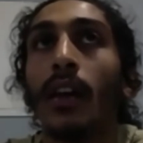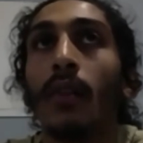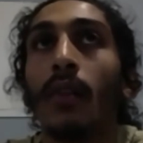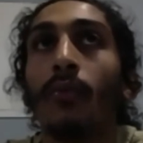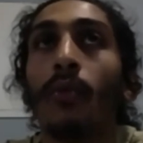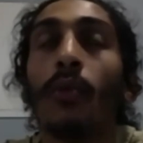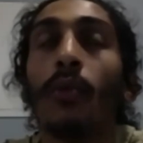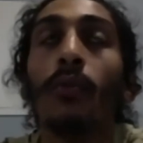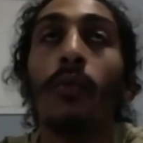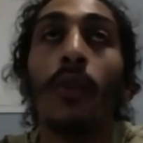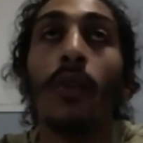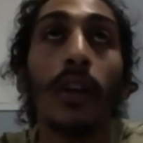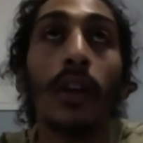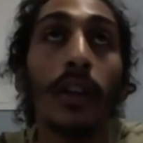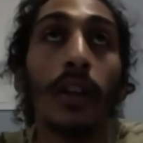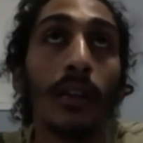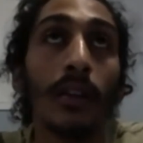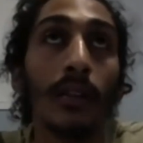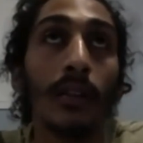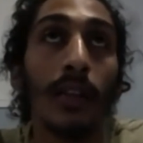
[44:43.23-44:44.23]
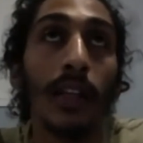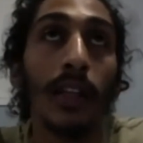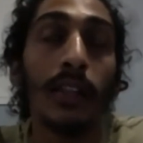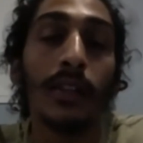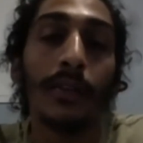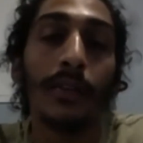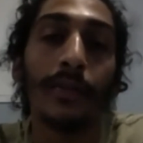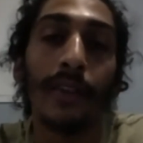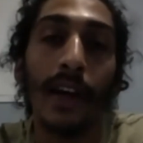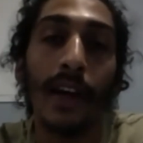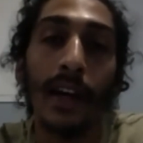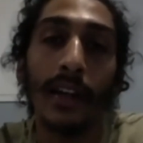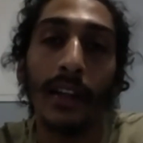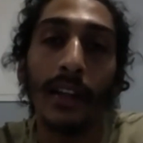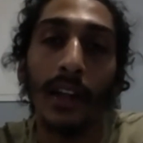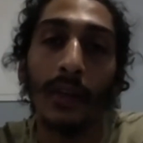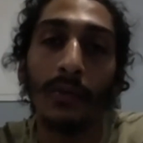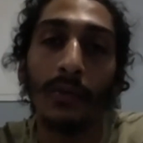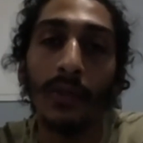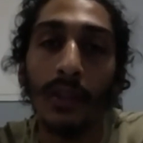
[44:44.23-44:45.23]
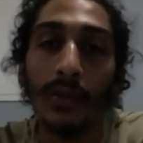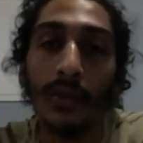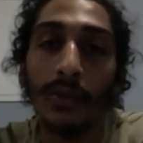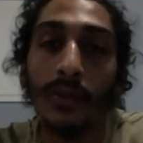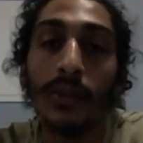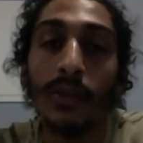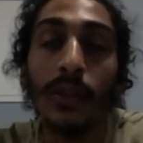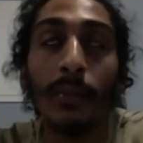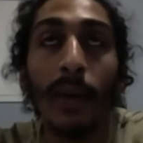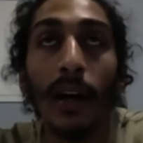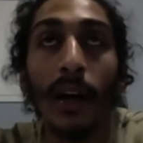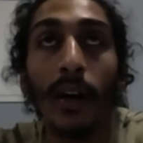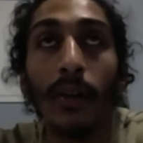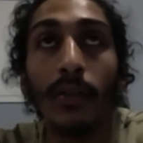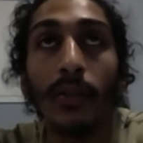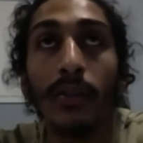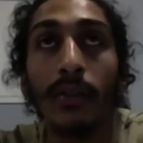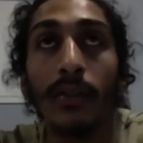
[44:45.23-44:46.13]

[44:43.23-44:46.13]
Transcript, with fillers: well, one, it's a fact that we use about